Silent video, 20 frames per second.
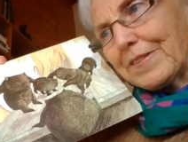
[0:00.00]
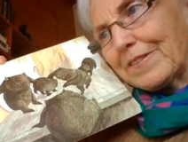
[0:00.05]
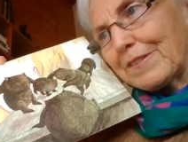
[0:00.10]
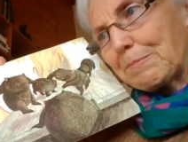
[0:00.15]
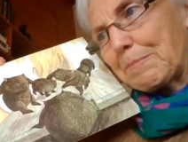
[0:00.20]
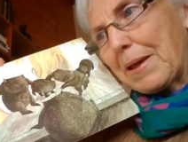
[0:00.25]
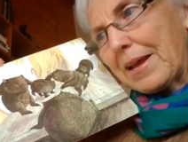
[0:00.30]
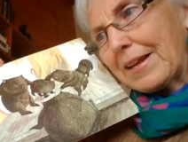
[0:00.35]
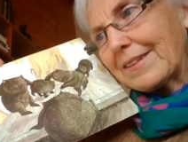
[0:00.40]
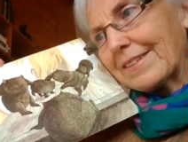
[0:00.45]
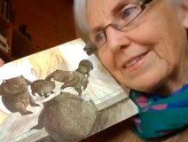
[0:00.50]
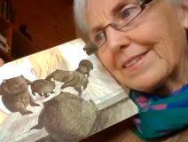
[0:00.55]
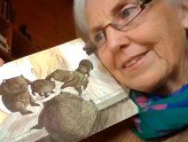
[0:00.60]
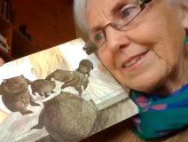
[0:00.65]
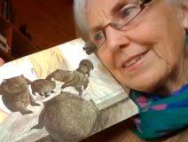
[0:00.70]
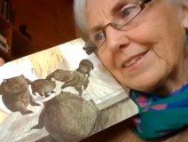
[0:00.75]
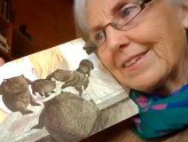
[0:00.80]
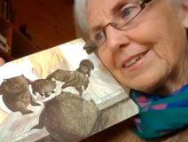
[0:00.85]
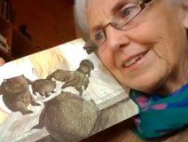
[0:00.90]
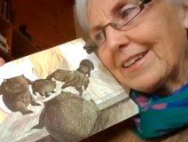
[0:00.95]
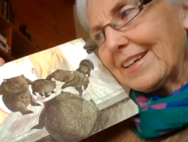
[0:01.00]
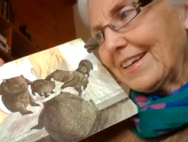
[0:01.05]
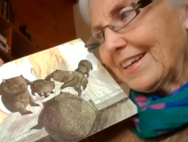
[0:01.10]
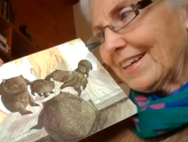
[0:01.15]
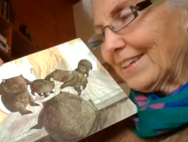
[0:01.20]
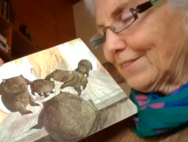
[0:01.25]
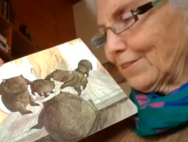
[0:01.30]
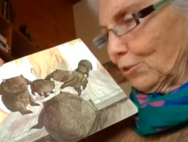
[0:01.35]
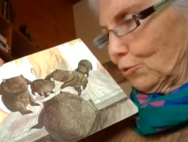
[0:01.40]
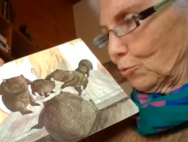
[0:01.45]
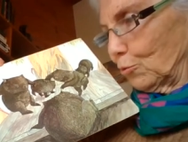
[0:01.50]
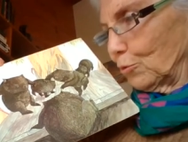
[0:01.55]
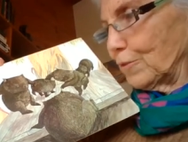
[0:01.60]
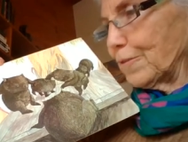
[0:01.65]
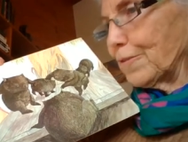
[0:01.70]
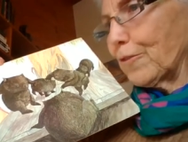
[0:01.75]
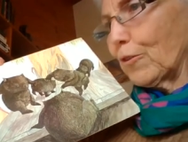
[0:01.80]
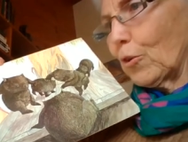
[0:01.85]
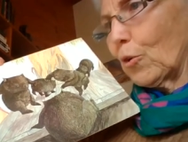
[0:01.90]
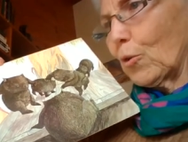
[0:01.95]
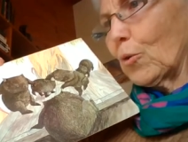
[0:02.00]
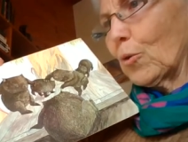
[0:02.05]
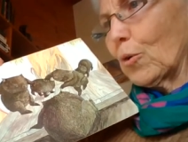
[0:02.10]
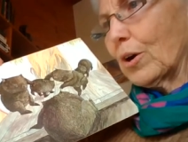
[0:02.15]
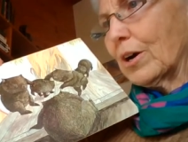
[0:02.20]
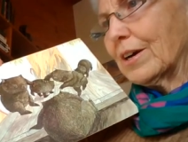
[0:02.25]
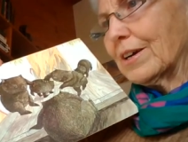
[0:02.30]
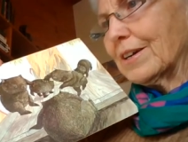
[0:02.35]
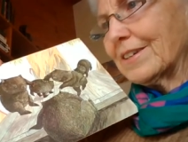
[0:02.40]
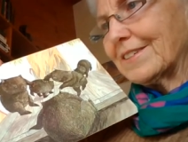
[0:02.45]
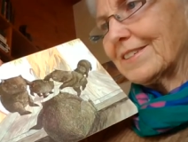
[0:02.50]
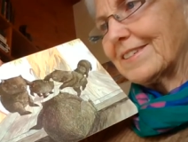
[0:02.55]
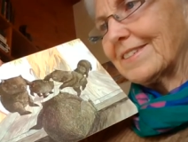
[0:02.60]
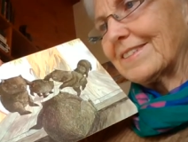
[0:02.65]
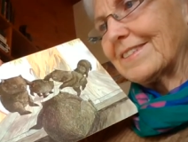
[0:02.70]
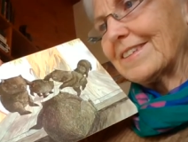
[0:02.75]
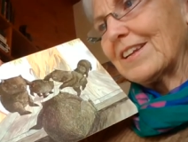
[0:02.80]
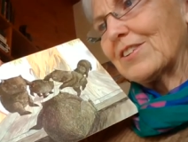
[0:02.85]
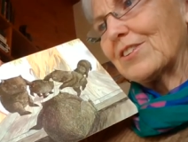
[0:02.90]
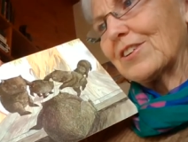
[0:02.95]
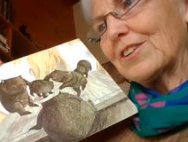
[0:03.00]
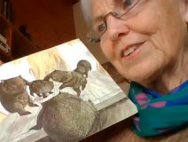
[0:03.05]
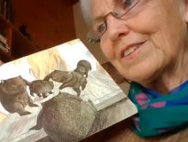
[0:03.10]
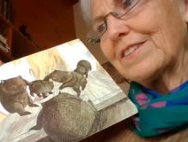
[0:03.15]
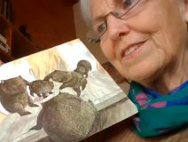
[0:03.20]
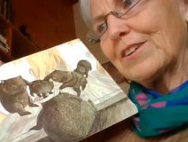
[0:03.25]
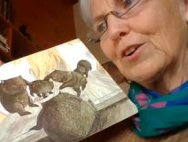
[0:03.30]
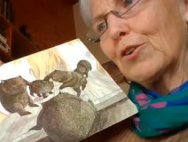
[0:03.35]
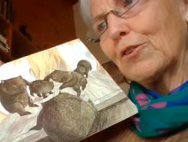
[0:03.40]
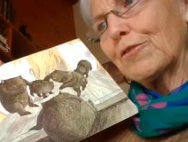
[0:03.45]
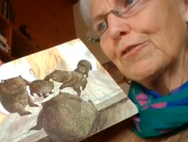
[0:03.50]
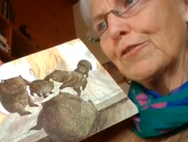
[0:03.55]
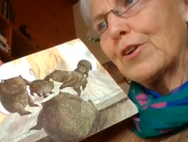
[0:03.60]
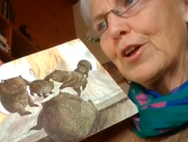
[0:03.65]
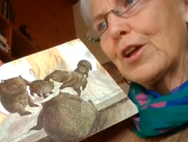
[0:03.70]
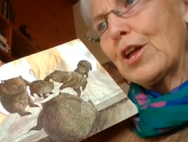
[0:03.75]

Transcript: to inspect it floor, she said to herself.